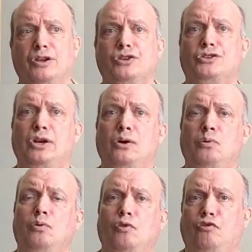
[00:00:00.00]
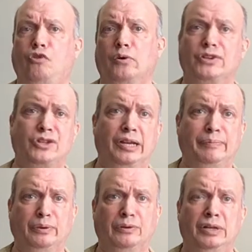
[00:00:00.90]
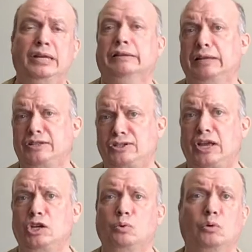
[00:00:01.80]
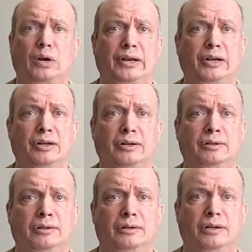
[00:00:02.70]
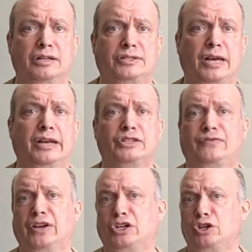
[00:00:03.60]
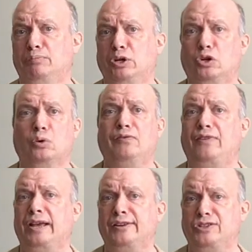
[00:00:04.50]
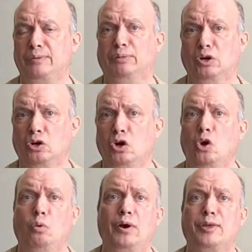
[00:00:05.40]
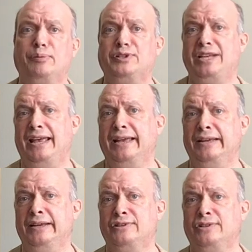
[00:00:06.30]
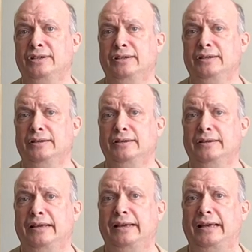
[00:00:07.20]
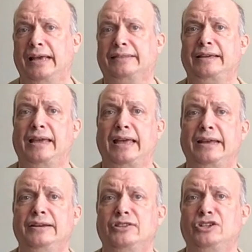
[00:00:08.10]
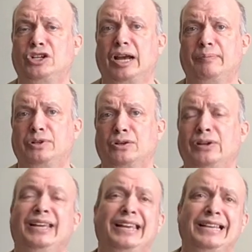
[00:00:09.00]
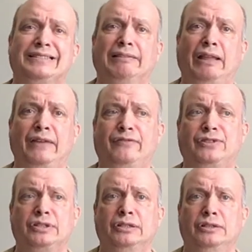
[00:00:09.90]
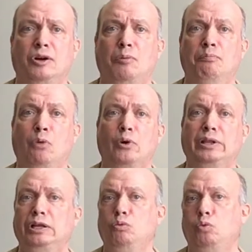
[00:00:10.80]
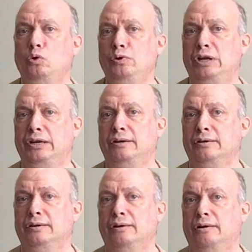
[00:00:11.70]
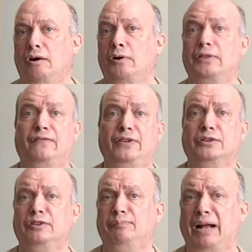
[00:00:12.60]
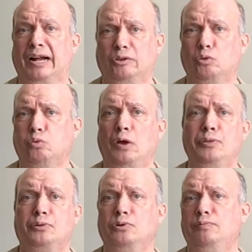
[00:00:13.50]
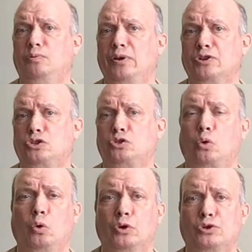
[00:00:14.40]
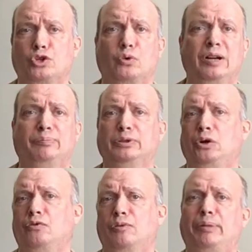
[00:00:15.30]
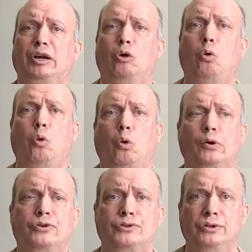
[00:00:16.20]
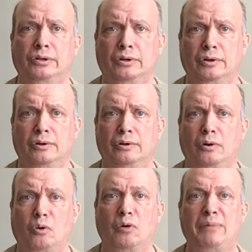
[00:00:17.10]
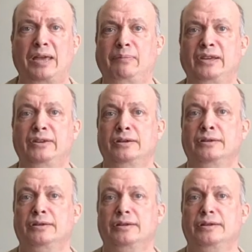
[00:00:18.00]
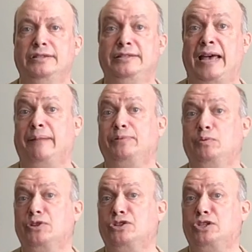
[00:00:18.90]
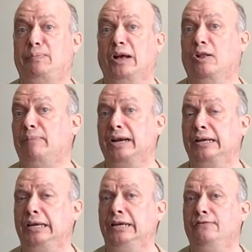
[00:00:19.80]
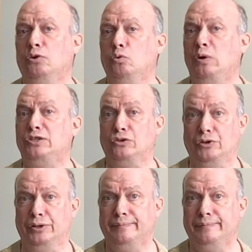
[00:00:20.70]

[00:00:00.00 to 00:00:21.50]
So, for example, let's say you were writing a science fiction book or a fantasy book where the protagonist at the end of the chapter is left mortally wounded on the field of battle, run through with a sword or trampled over by a horse, or maybe zapped with a spell by an evil wizard.